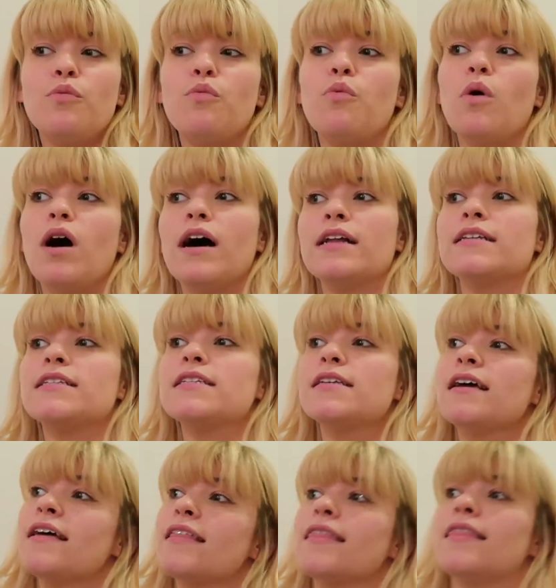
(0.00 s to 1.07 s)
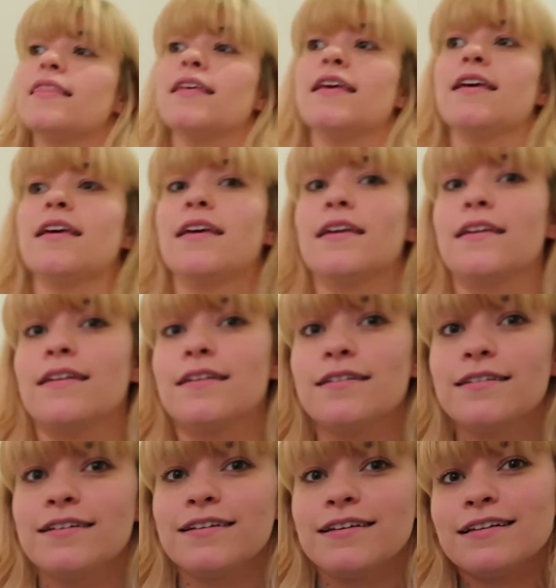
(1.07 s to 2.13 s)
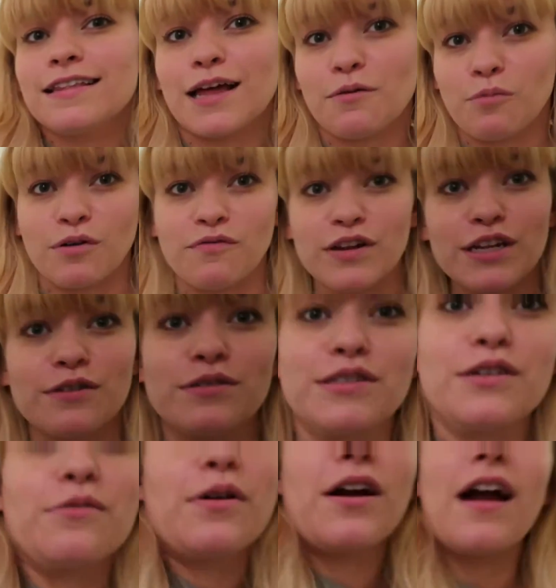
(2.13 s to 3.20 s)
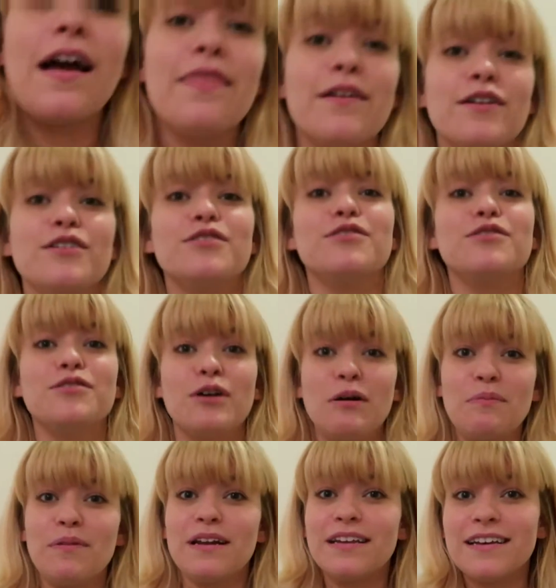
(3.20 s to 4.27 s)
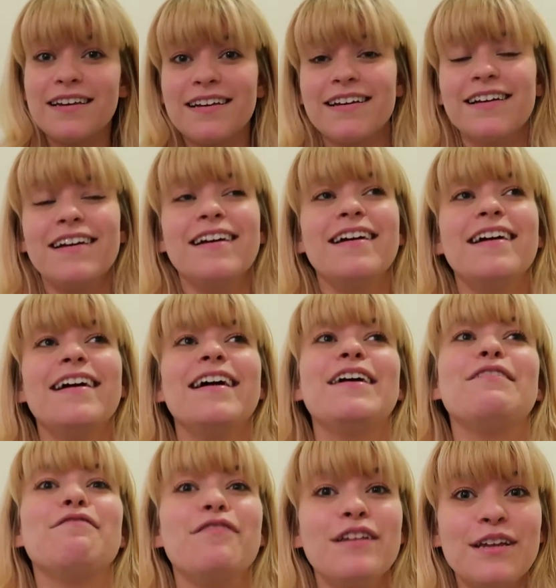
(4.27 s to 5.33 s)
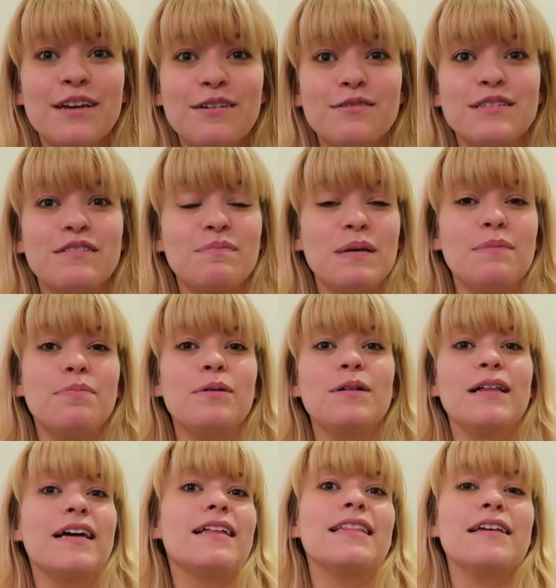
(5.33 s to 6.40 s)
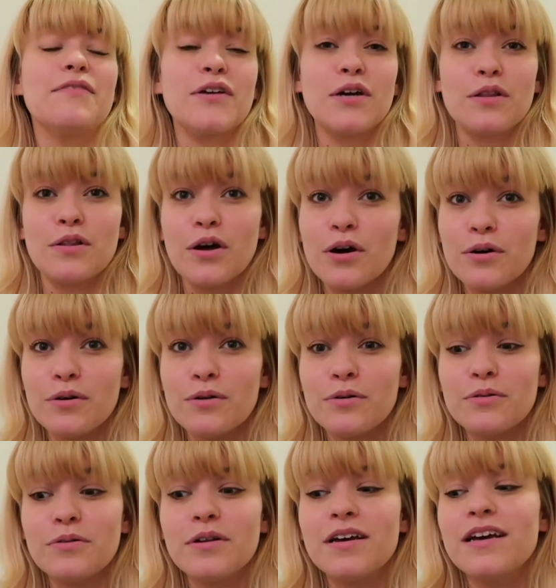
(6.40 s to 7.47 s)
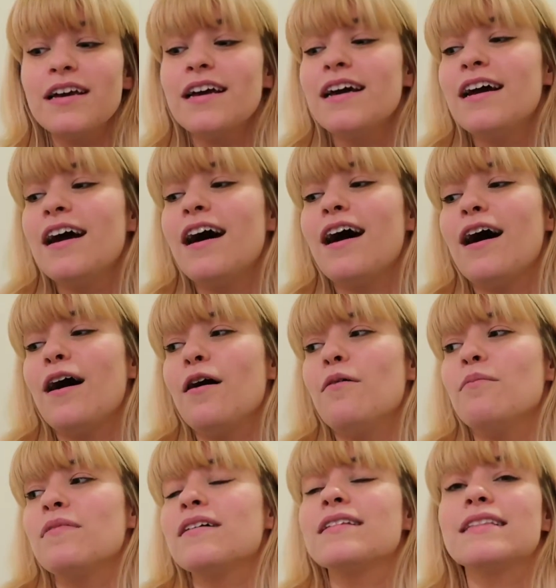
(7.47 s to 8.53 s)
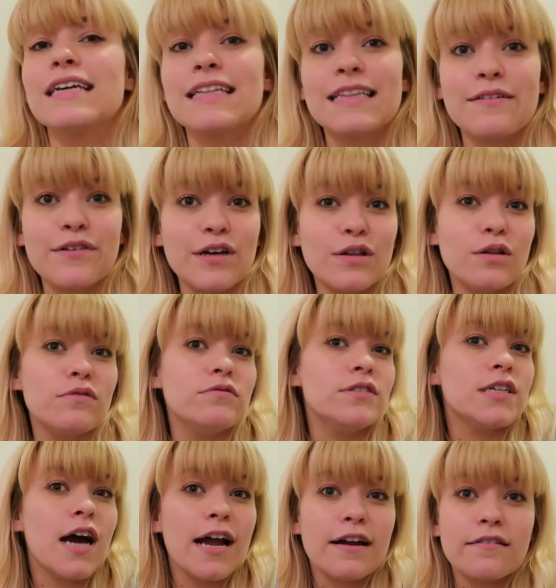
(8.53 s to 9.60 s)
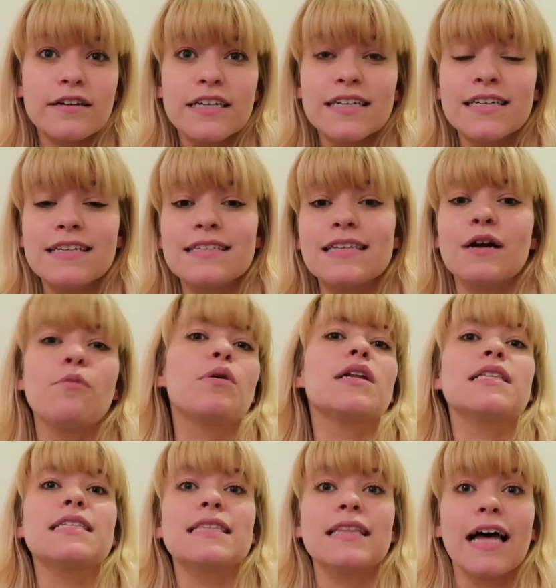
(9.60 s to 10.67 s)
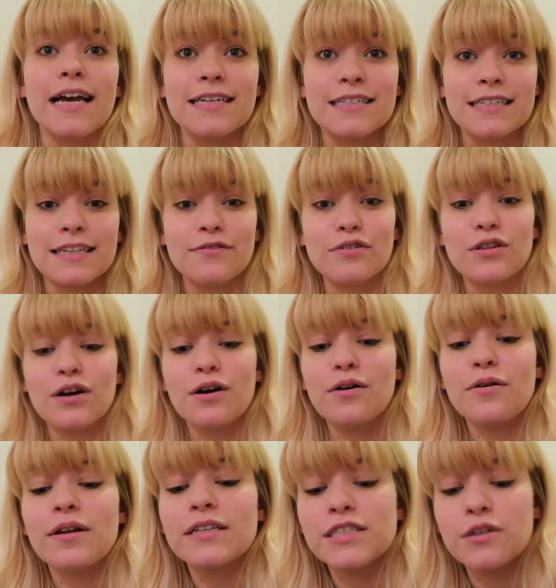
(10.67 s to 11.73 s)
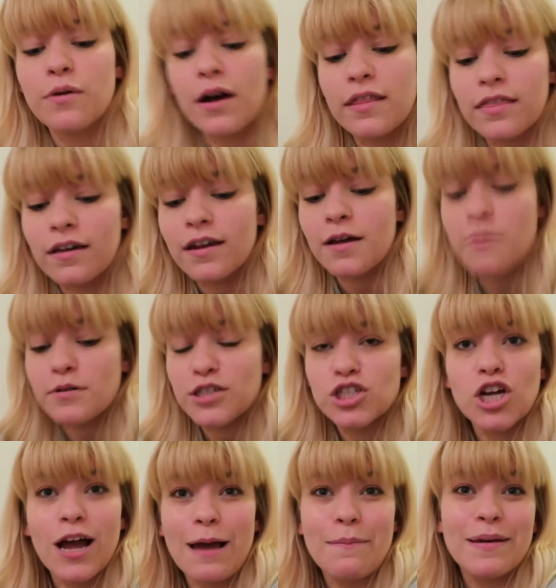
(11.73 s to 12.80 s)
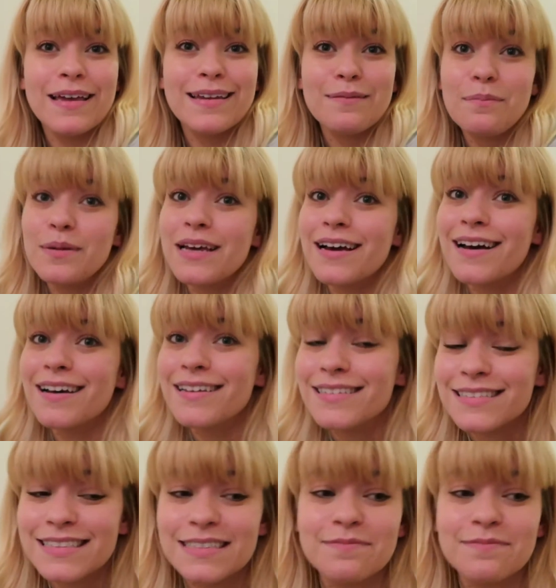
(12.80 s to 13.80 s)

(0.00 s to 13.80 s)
what videos there were, and there's so many videos of people like living alone, like living alone diaries, like what it's like to live alone. So I thought I would chime in because